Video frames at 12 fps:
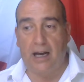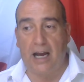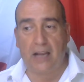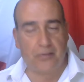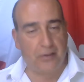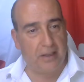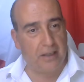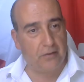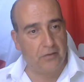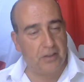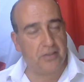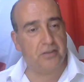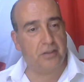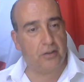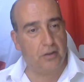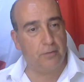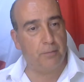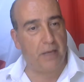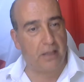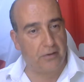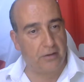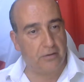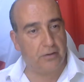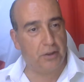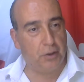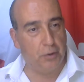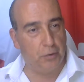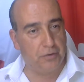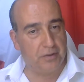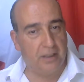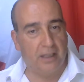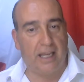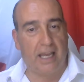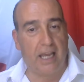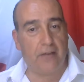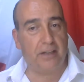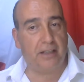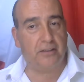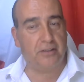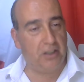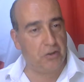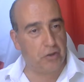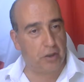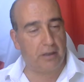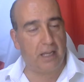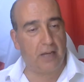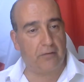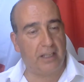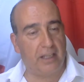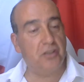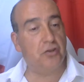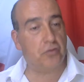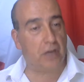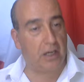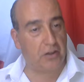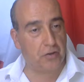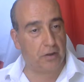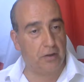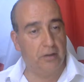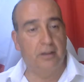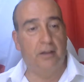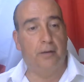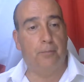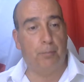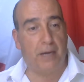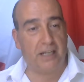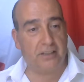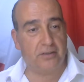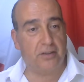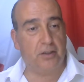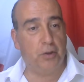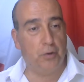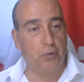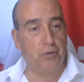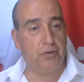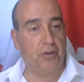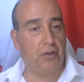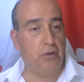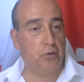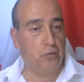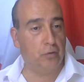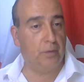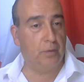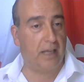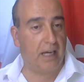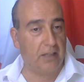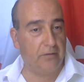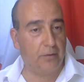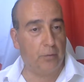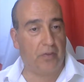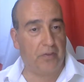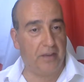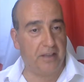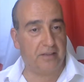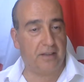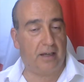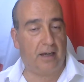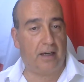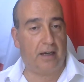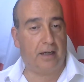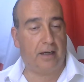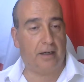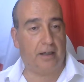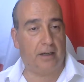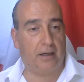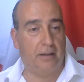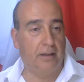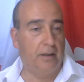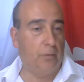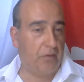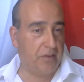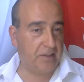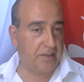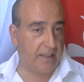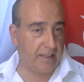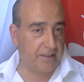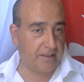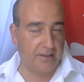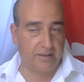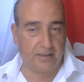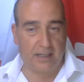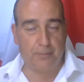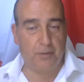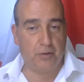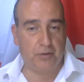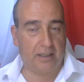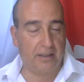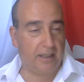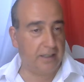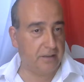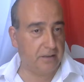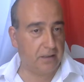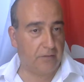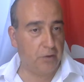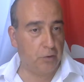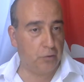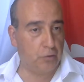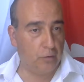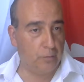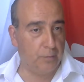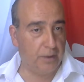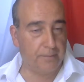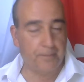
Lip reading: I think this is a good method to use. Every teacher, every instructor must use YouTube Live with this license. I'm using a license of YouTube